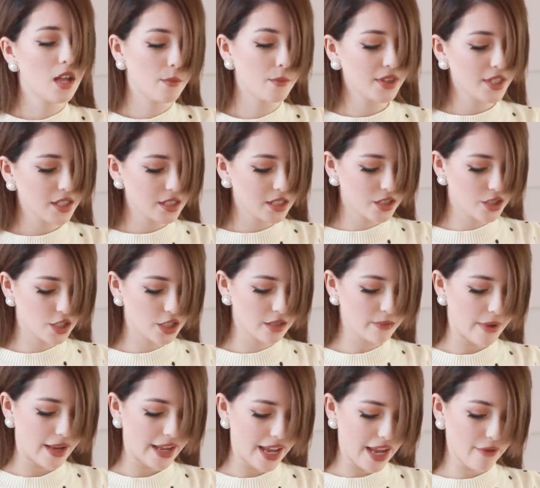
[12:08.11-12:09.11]
But this is
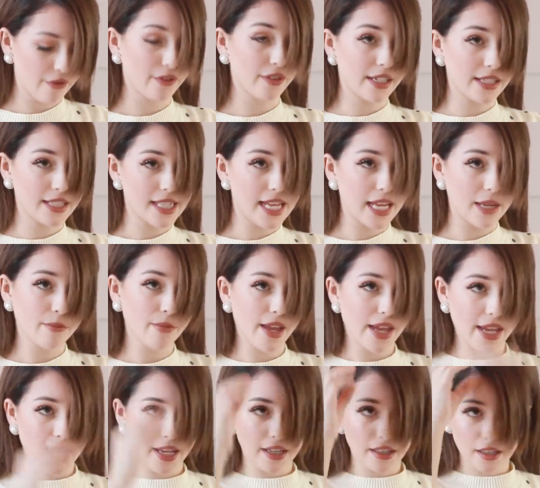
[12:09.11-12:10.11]
just my everyday
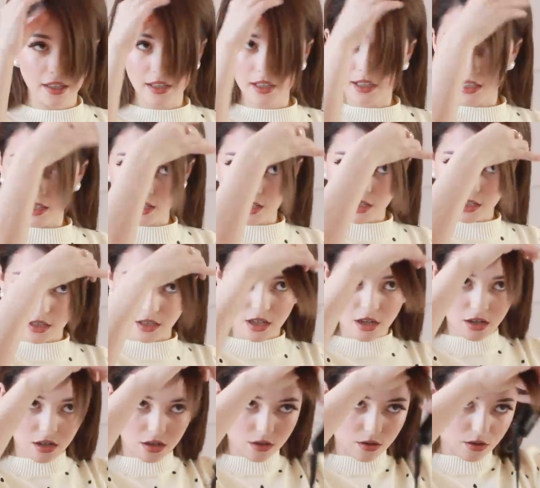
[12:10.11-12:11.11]
bang.
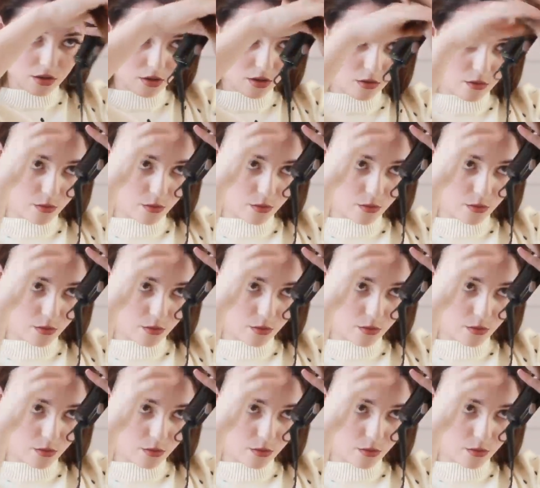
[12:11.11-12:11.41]
So